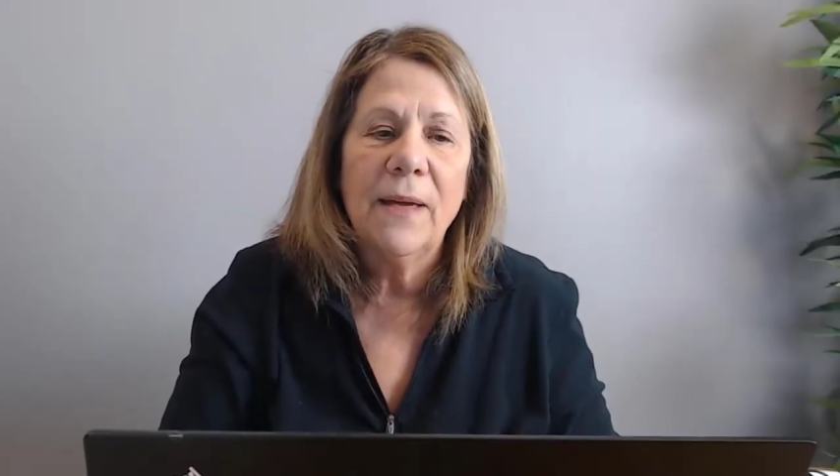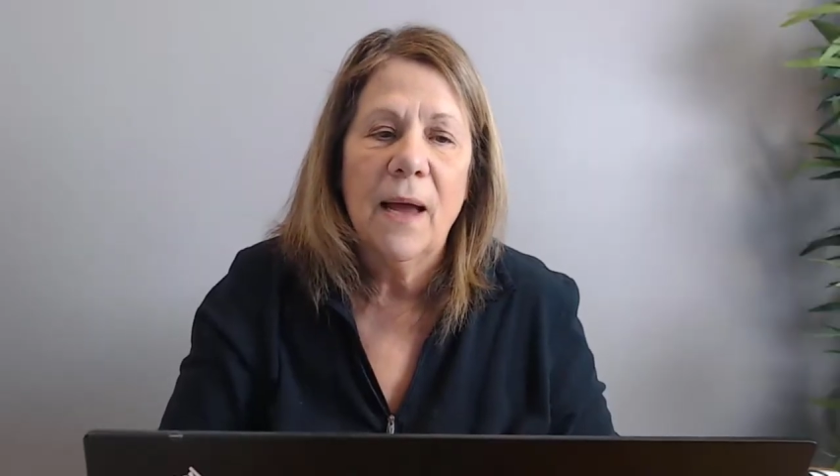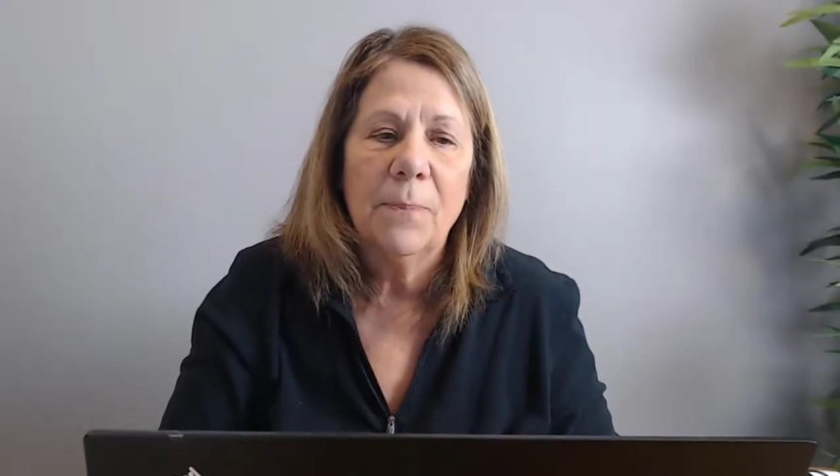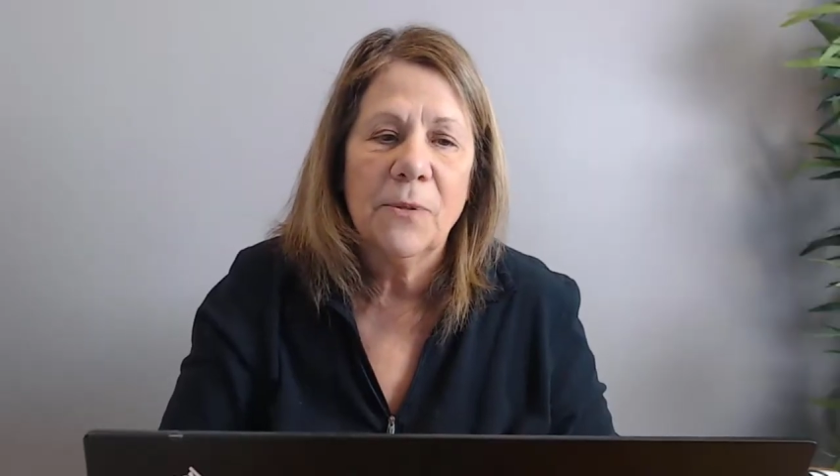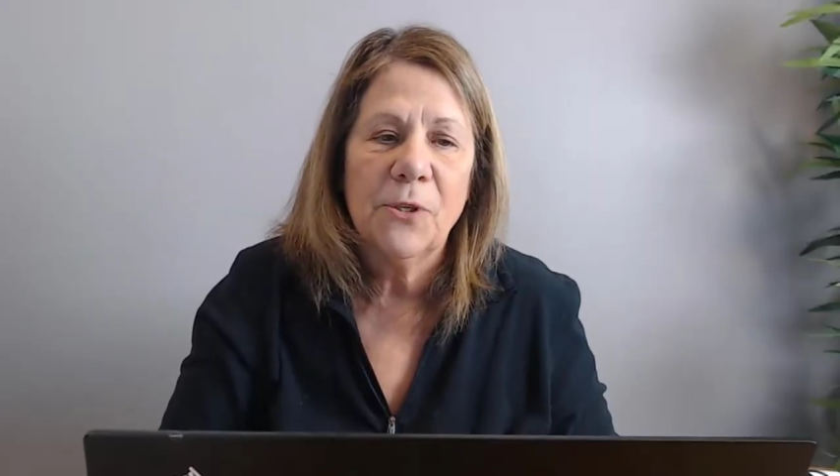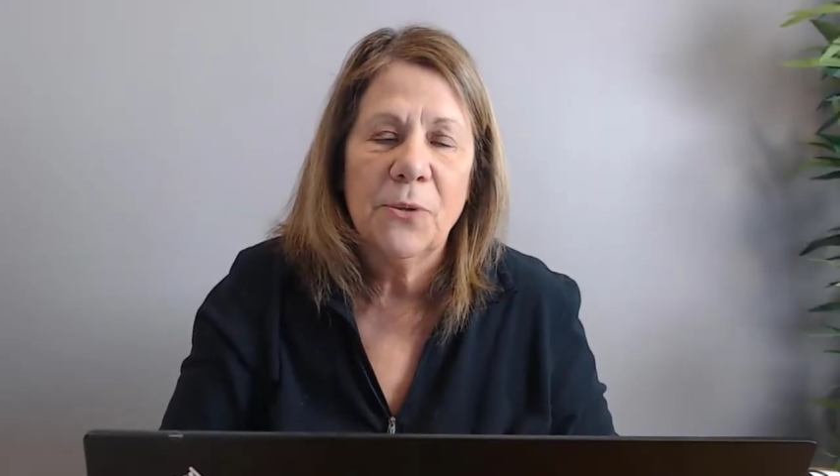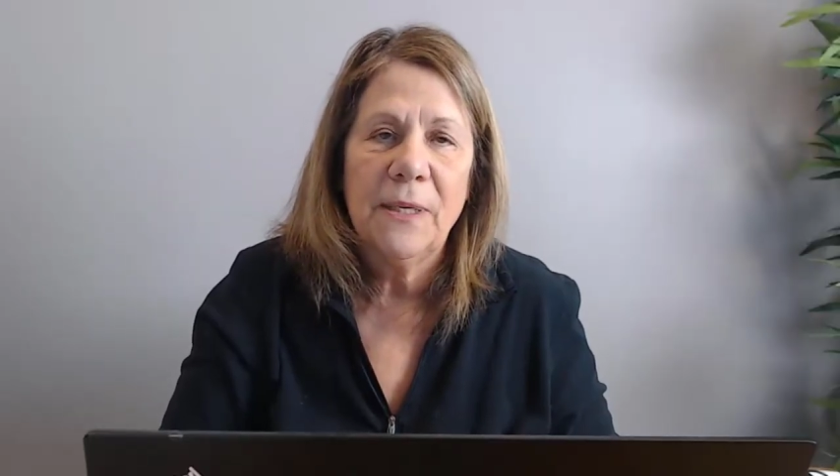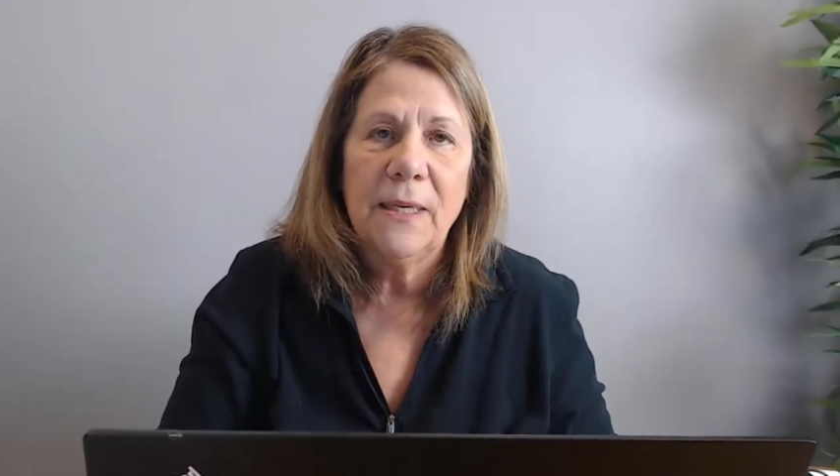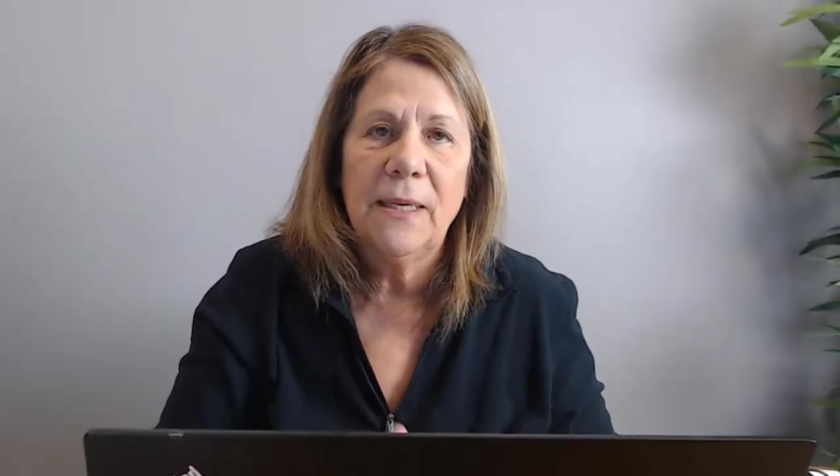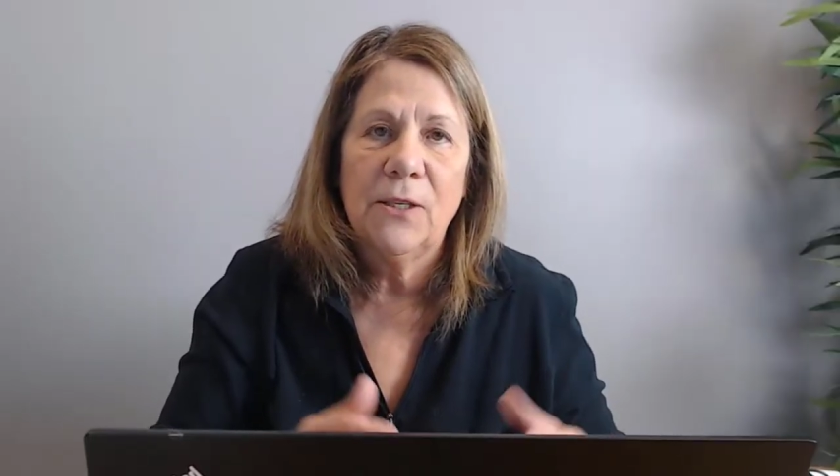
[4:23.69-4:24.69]

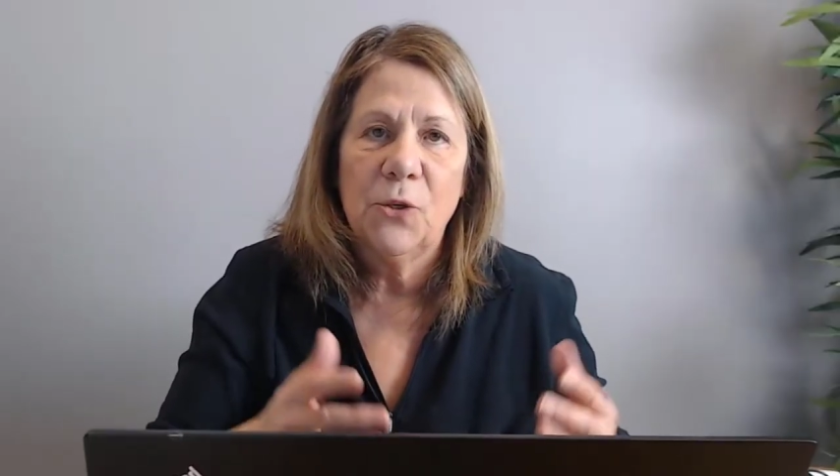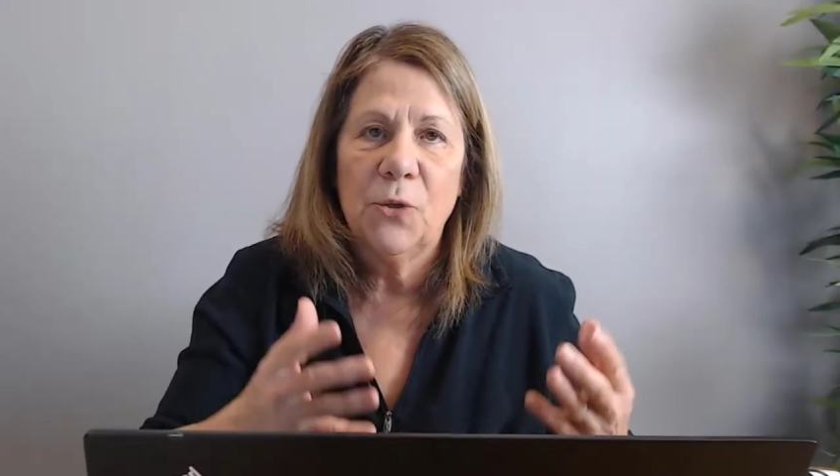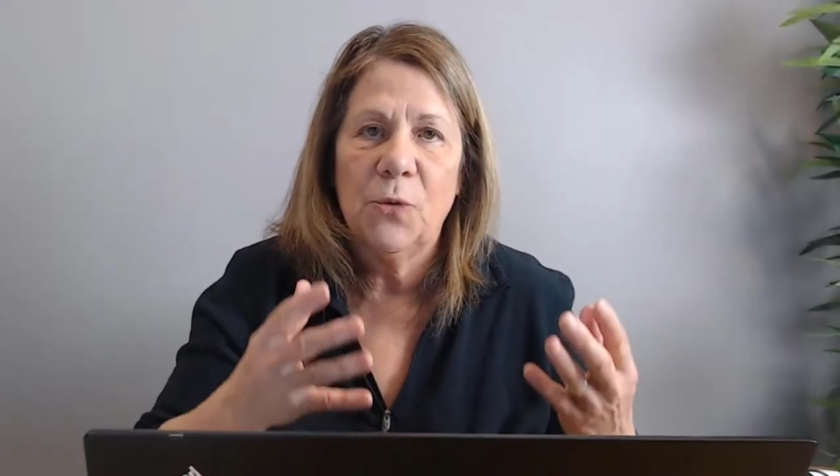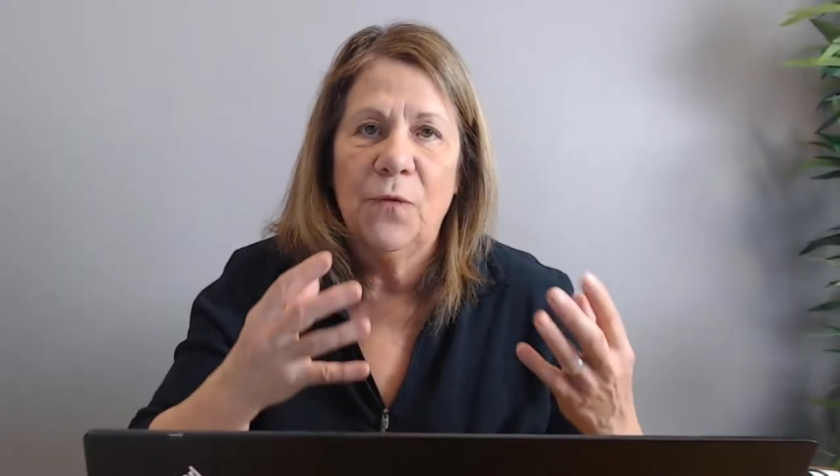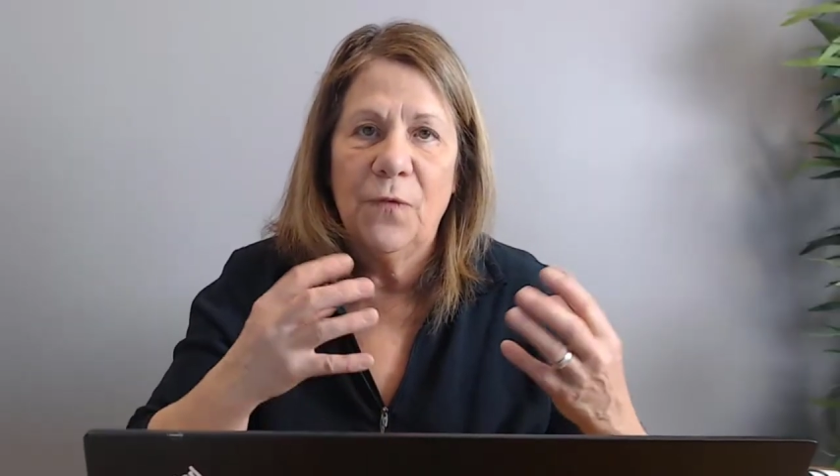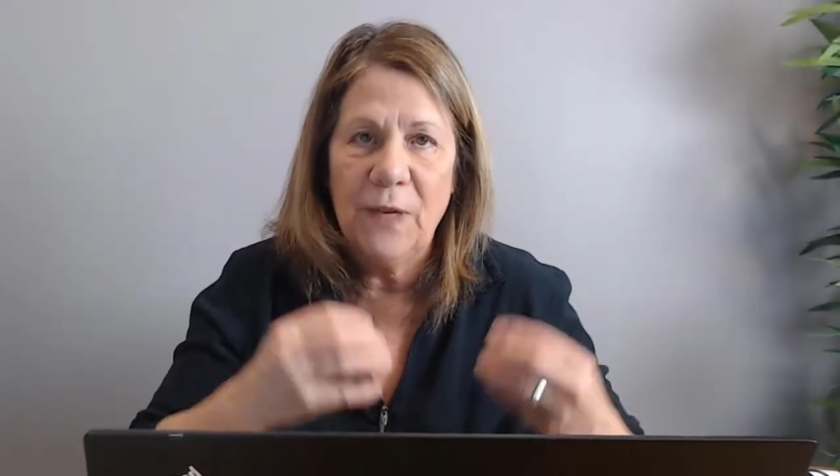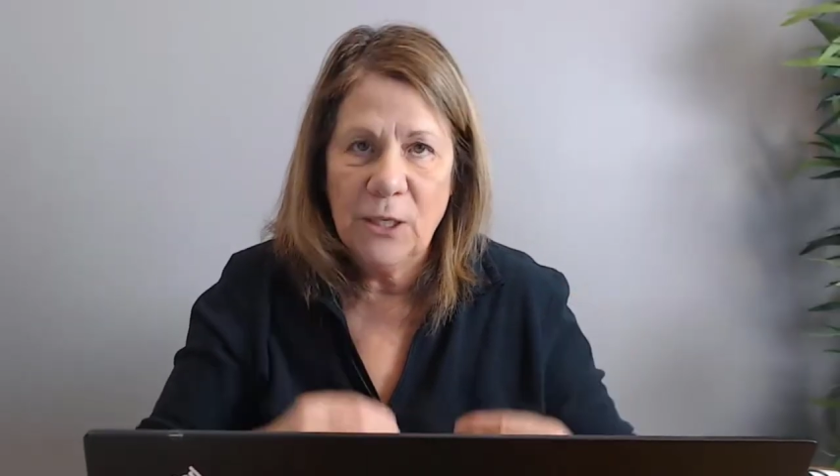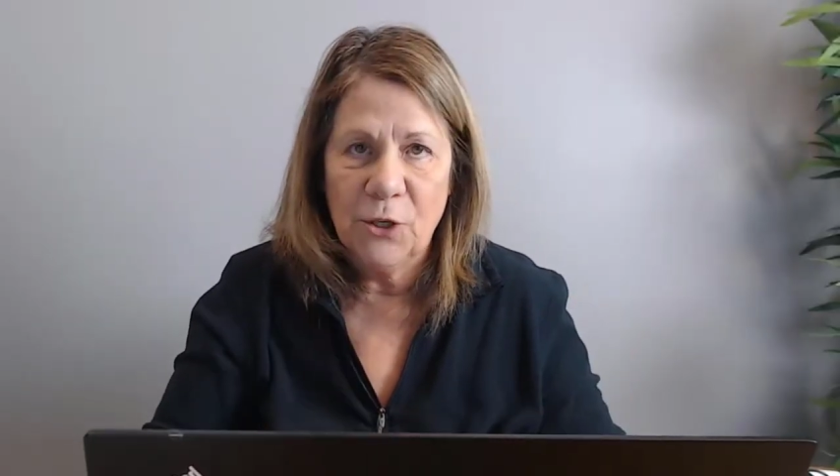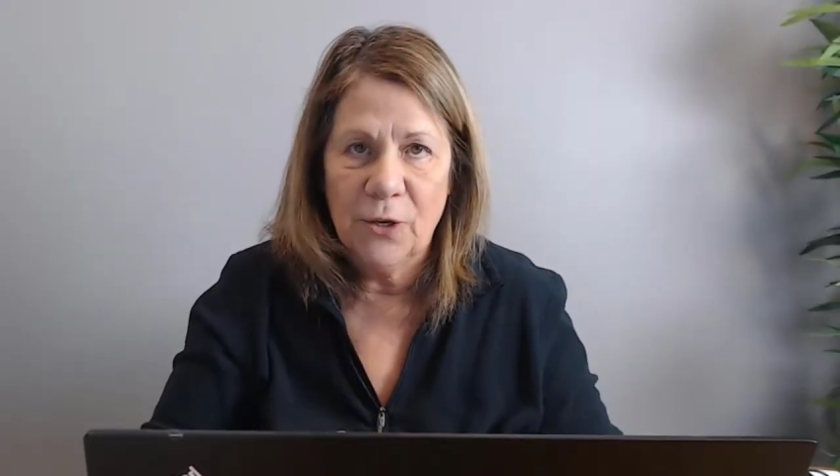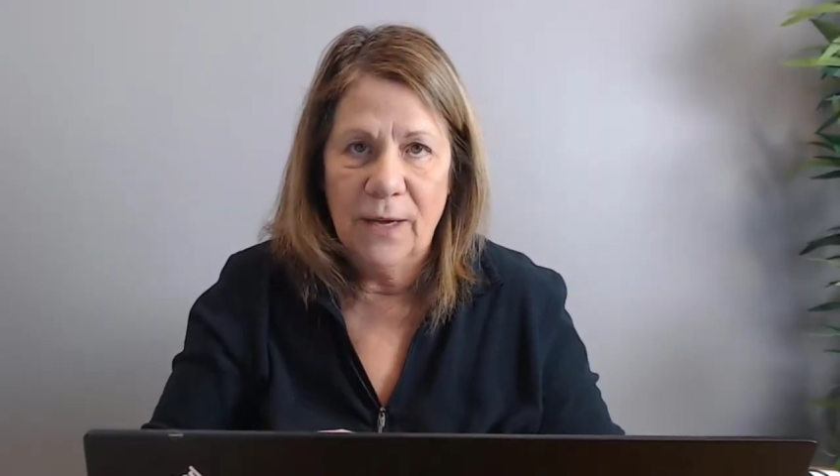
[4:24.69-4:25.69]
opportunity to feature